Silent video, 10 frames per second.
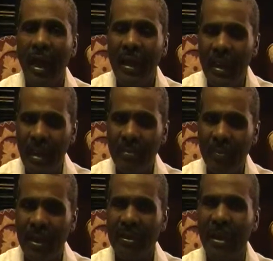and as
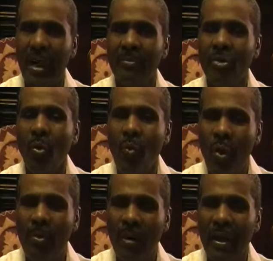many times
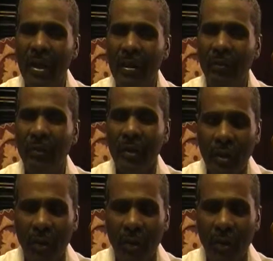we believe,